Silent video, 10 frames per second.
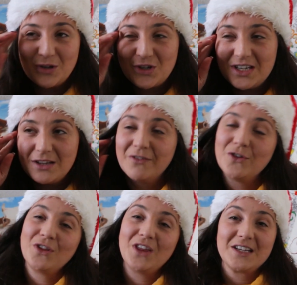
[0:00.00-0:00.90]
There's still a
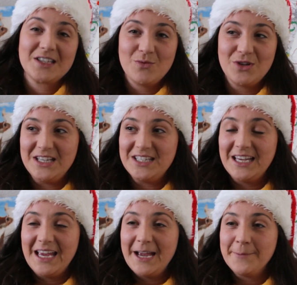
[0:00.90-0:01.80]
few things I would need to
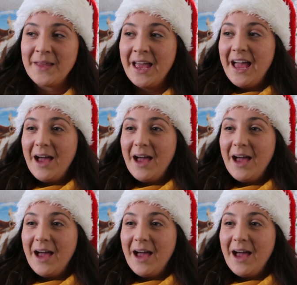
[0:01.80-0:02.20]
get,